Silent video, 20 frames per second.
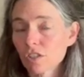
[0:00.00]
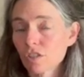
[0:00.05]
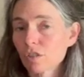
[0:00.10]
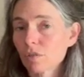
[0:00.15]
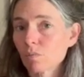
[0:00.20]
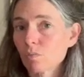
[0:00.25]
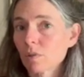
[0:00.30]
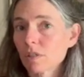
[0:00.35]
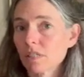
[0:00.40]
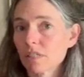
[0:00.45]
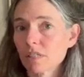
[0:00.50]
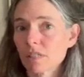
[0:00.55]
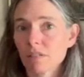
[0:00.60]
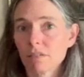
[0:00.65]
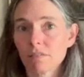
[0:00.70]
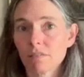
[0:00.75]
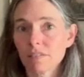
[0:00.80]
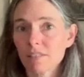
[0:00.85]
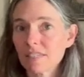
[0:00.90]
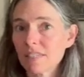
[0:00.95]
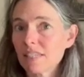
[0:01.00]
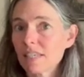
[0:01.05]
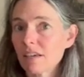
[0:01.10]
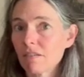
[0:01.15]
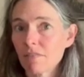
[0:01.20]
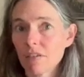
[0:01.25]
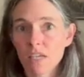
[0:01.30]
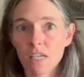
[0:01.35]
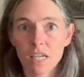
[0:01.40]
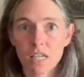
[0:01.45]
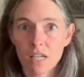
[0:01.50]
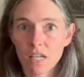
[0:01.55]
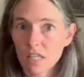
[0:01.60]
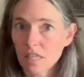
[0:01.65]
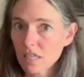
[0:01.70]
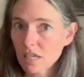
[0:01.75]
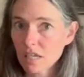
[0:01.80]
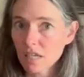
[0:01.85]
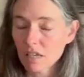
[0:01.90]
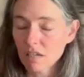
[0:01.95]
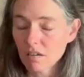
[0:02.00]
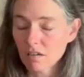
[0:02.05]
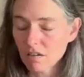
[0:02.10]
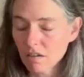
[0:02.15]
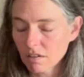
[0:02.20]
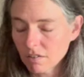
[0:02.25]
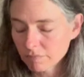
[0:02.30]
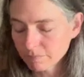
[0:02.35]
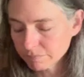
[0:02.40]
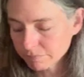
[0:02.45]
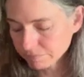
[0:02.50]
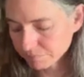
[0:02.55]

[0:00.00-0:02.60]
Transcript: just wasn't giving anything at all.